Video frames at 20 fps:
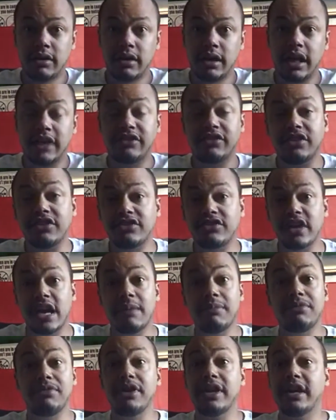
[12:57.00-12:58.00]
it's the same
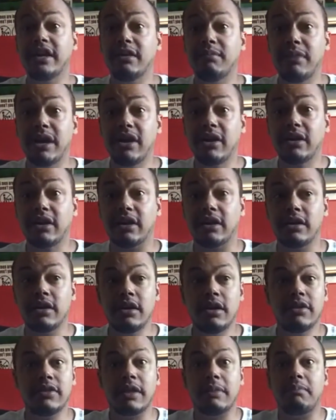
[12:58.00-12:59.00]
thing in America.
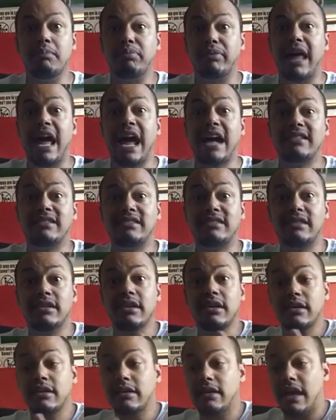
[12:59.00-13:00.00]
That blacks,
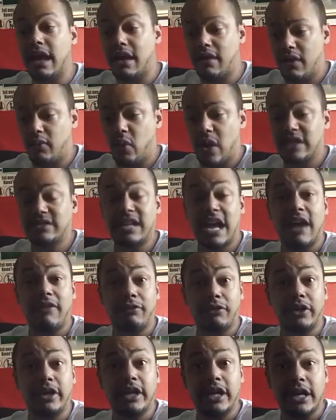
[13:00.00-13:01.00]
West
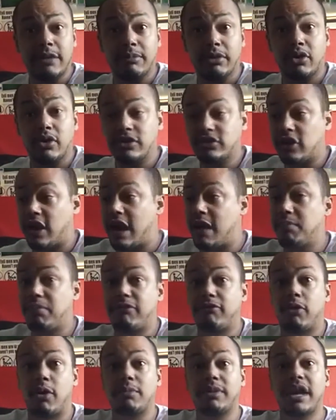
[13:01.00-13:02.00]
African immigrants are
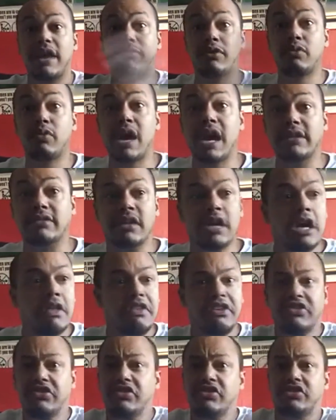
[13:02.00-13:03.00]
outperforming every race.
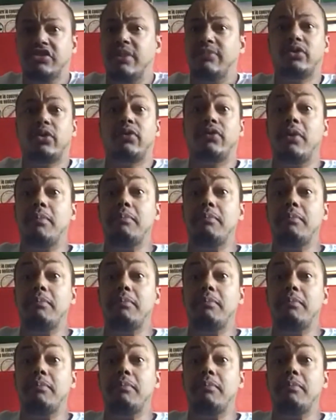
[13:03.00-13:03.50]
This isn't some sort of